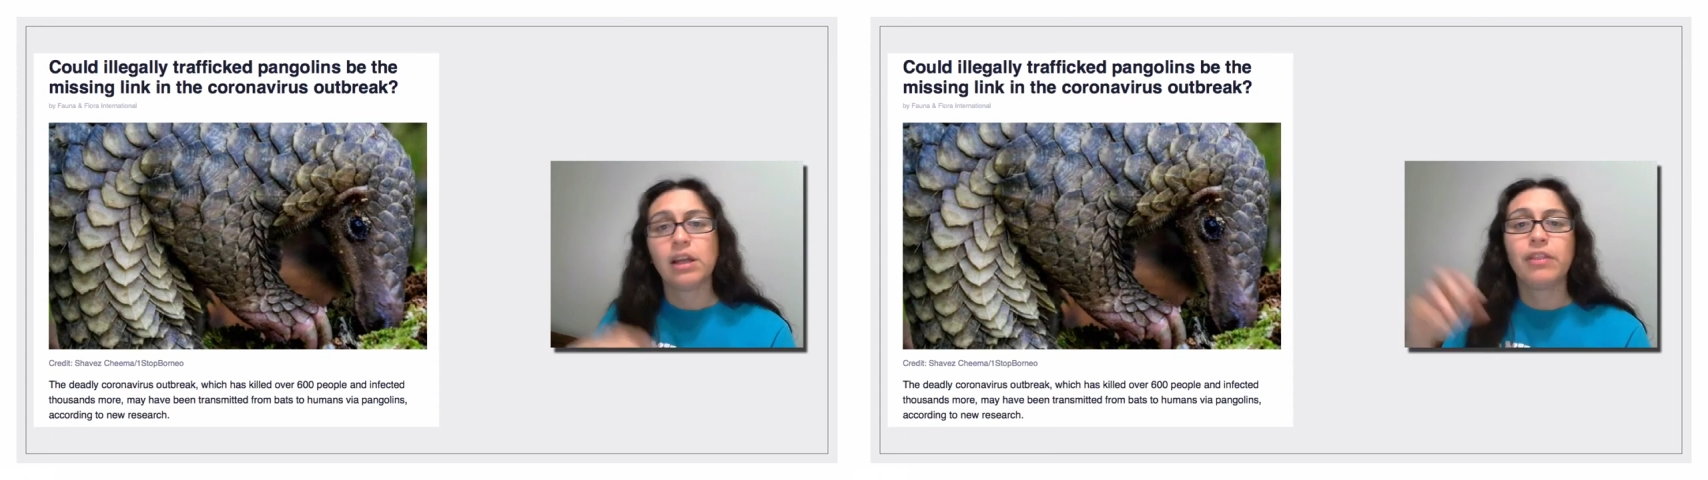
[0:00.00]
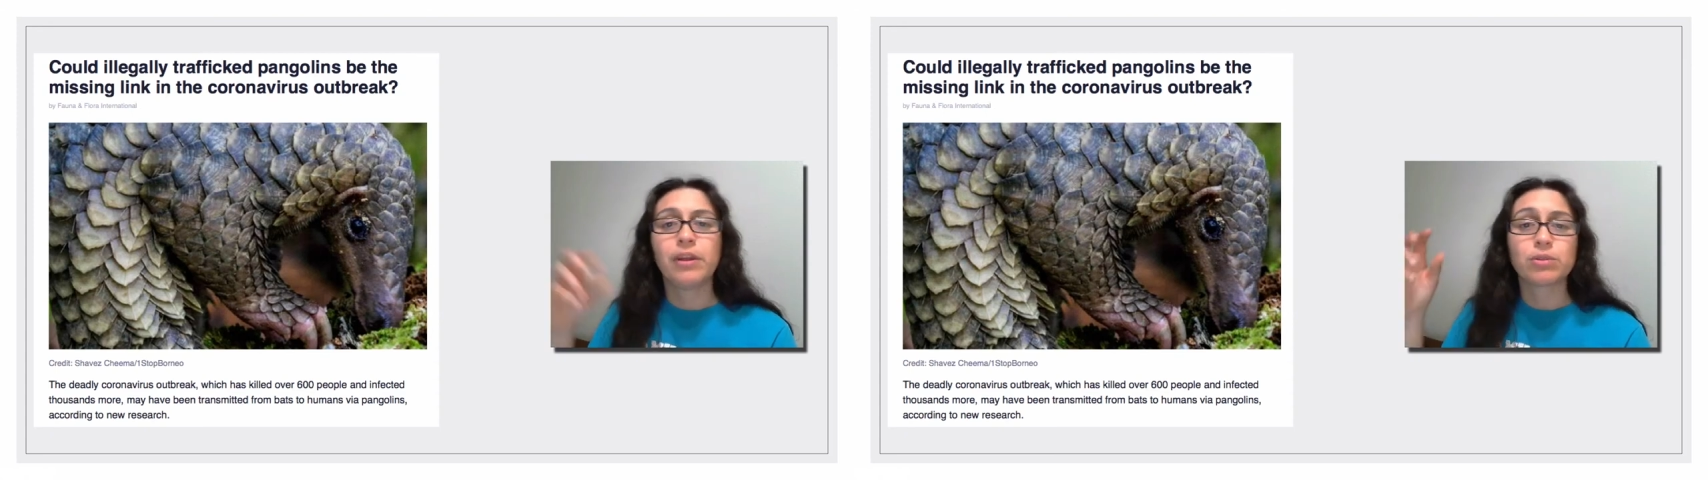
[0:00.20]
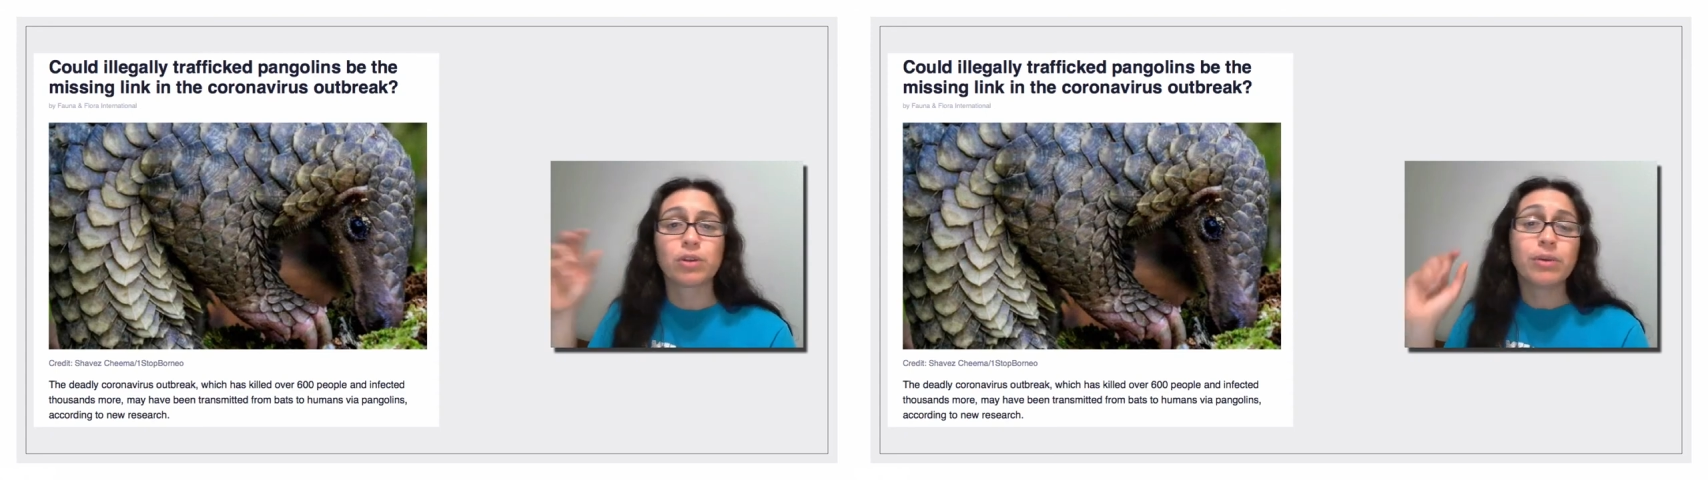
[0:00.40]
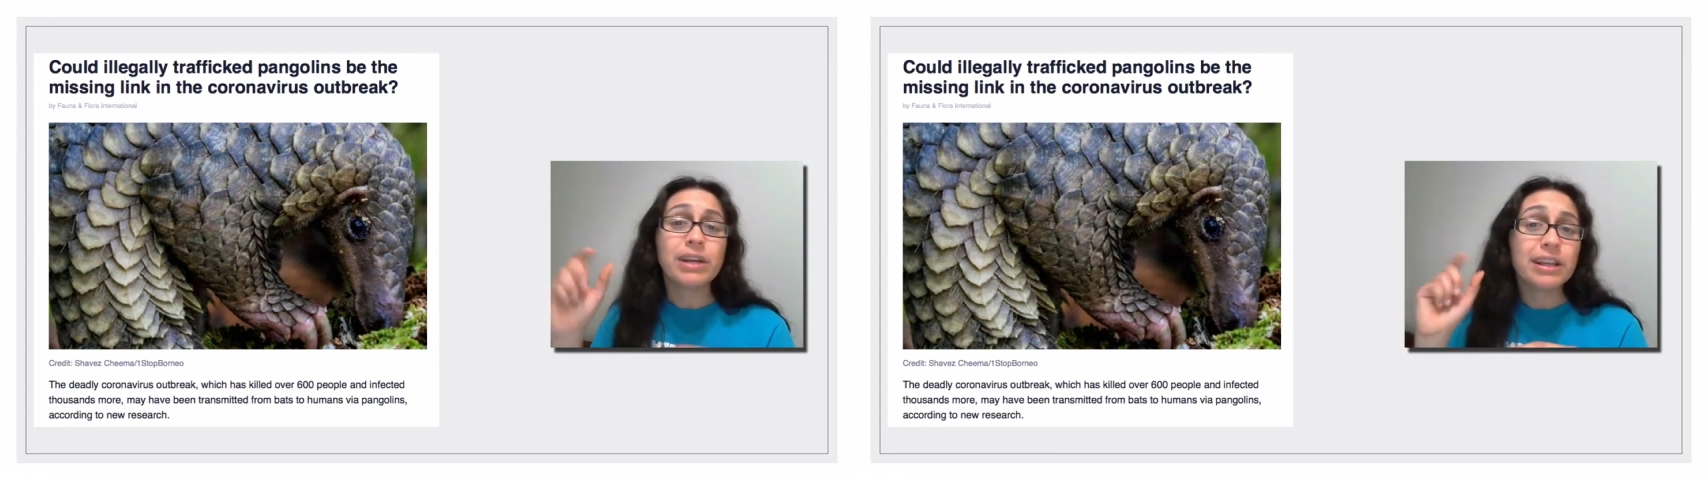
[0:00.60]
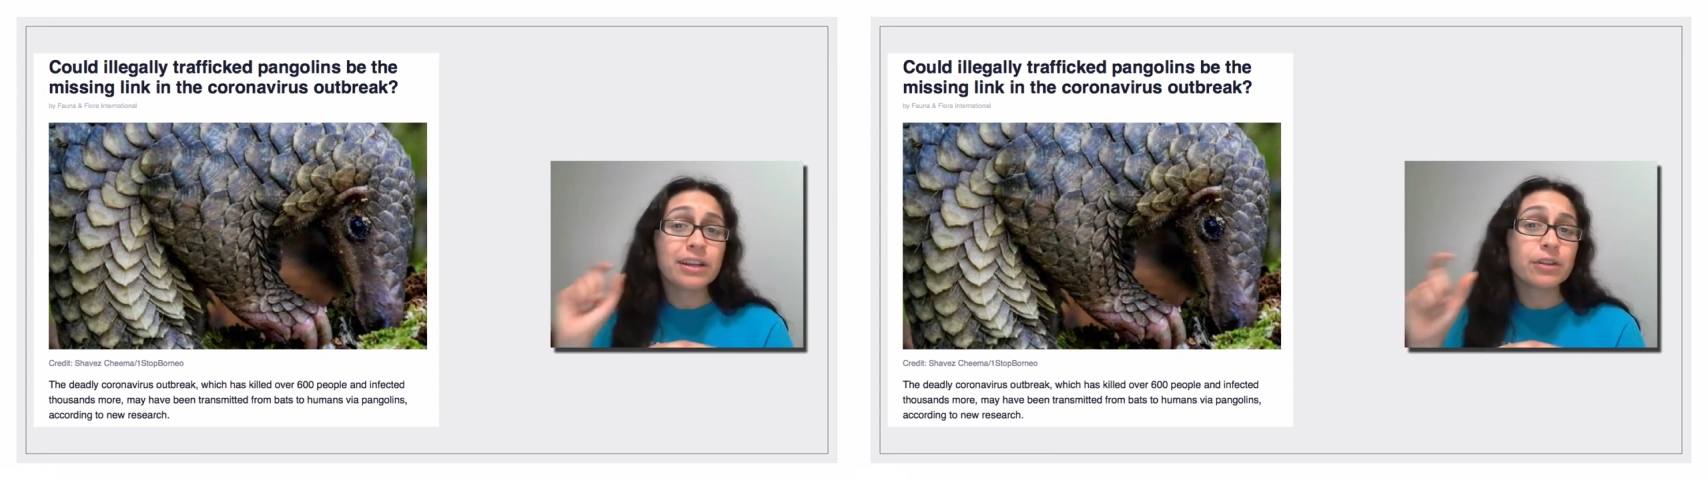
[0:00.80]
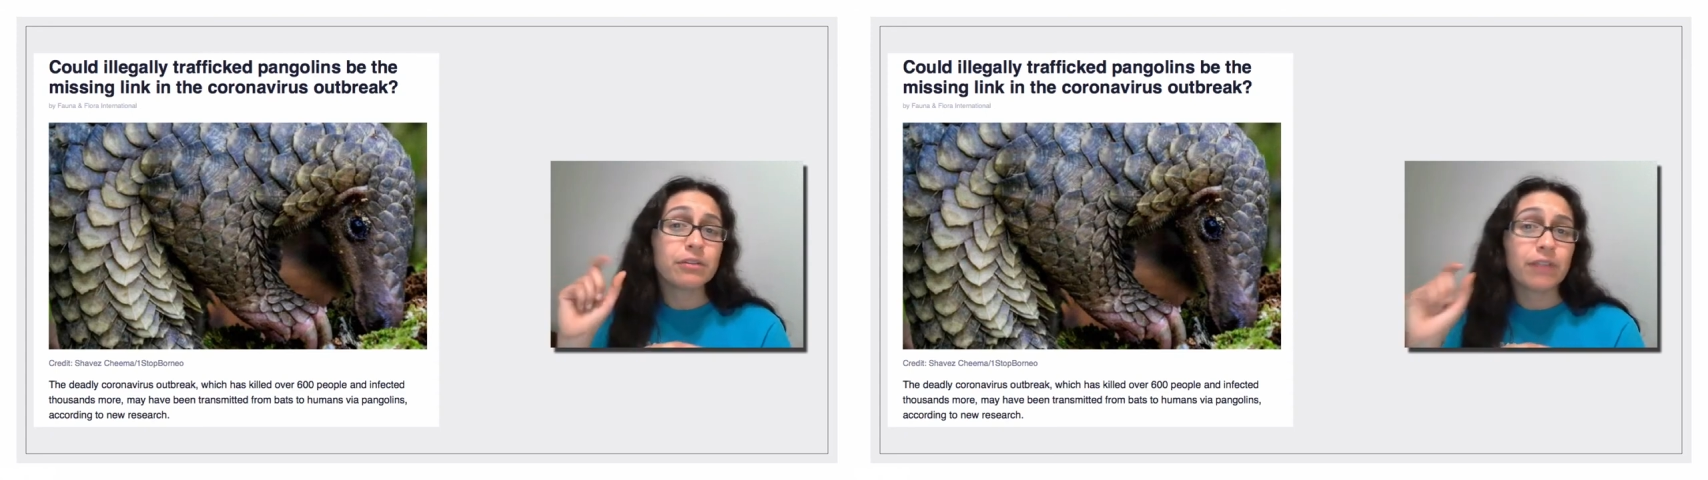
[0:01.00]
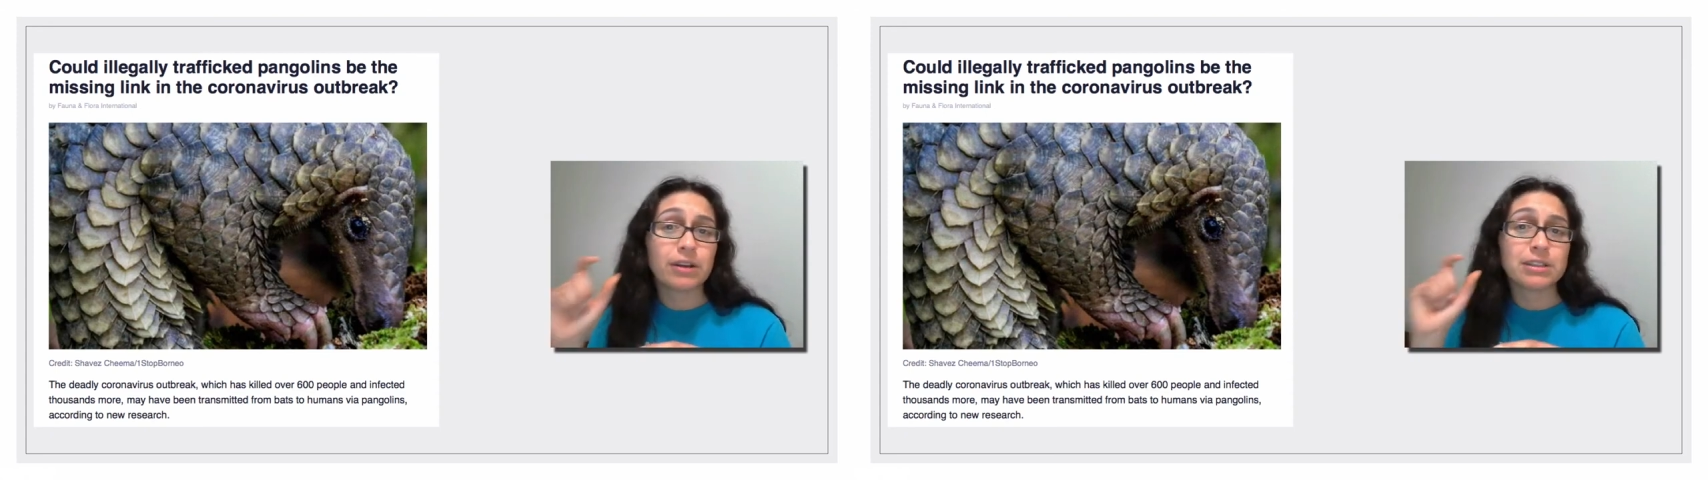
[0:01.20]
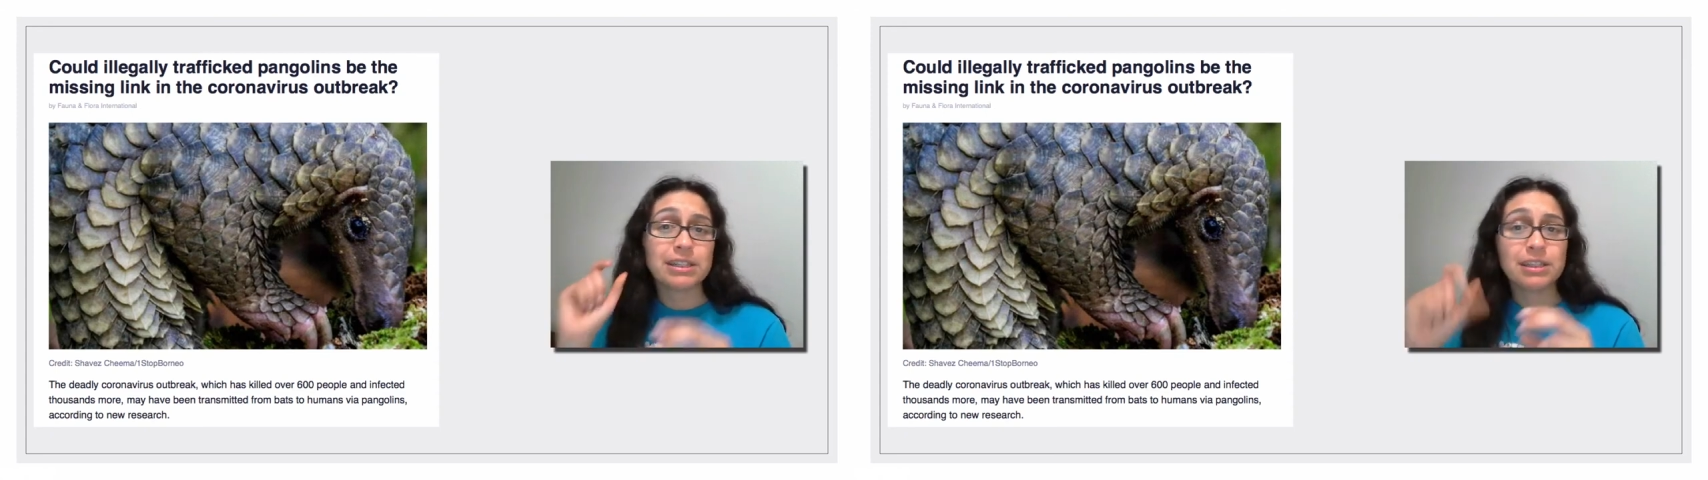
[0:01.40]
There was already another
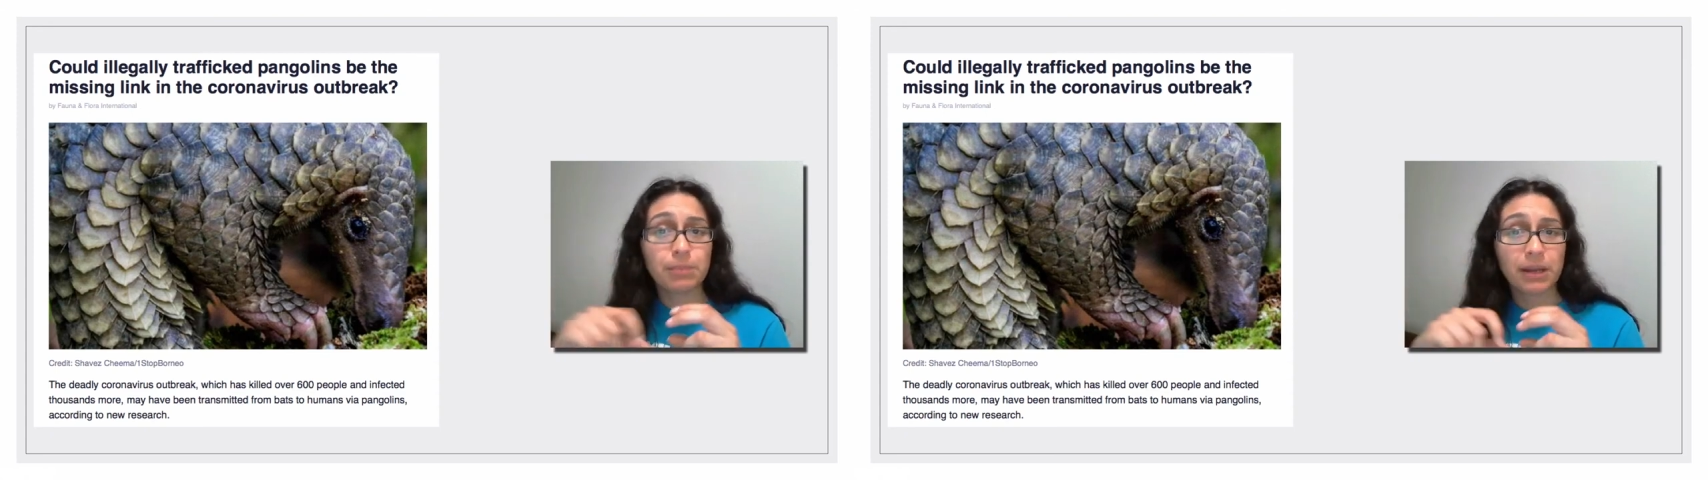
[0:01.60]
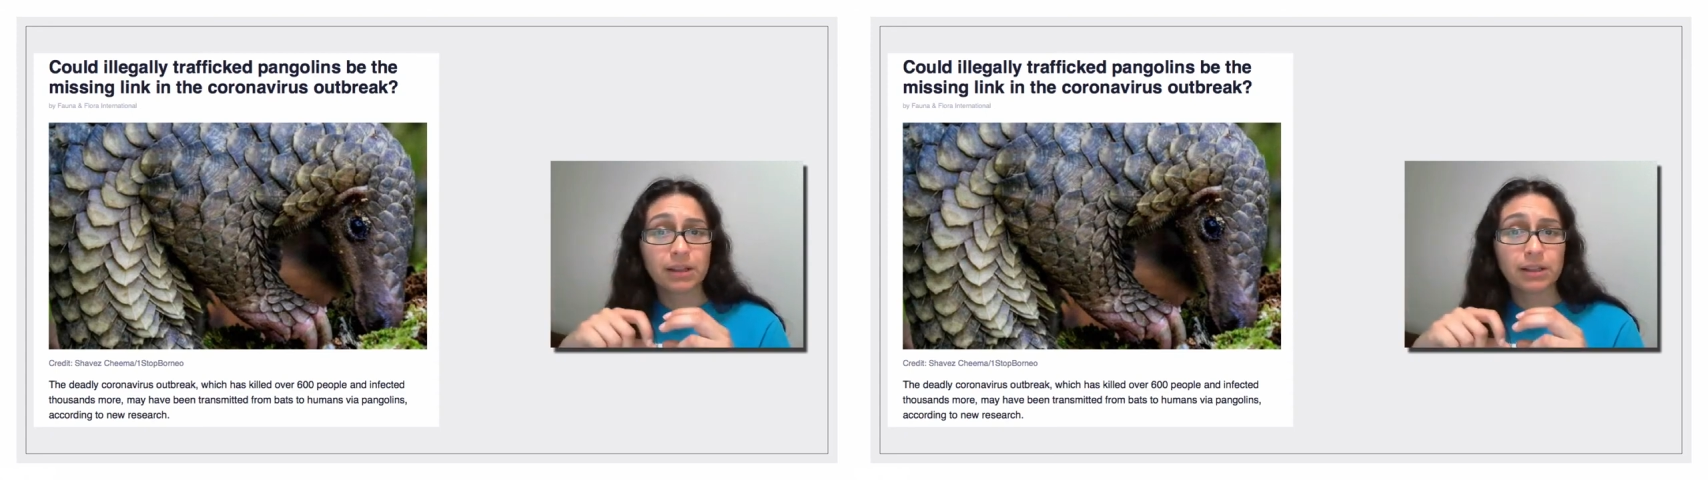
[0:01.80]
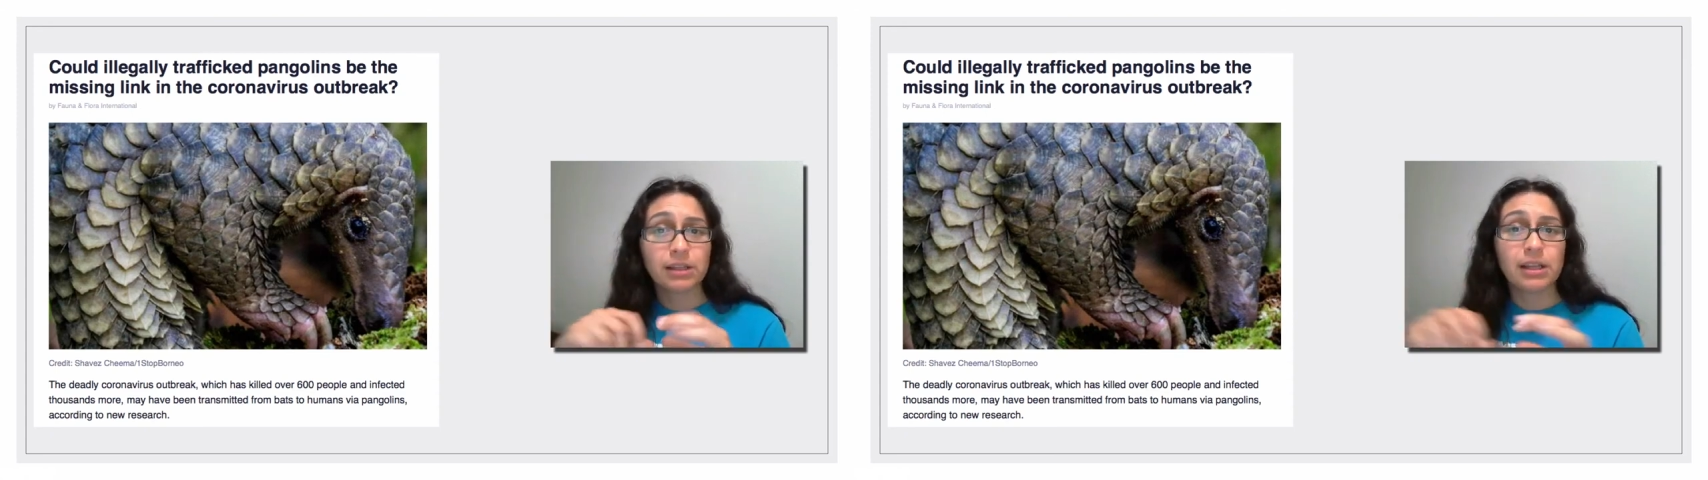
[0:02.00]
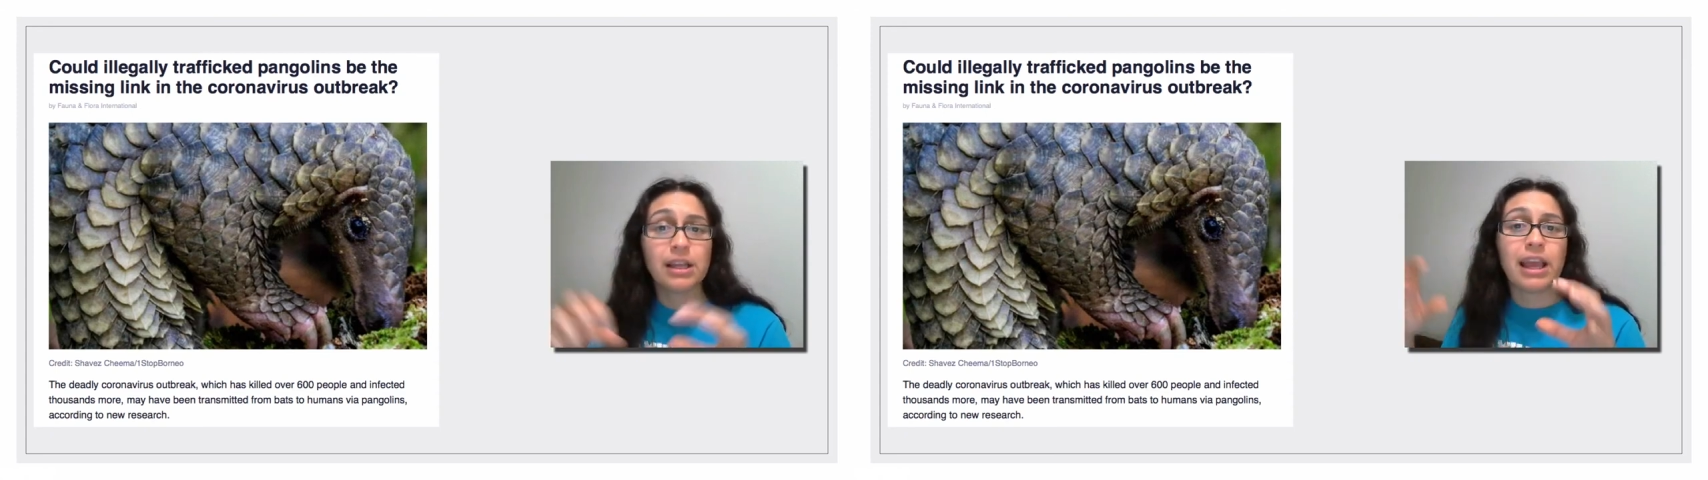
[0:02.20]
virus in the pangolin,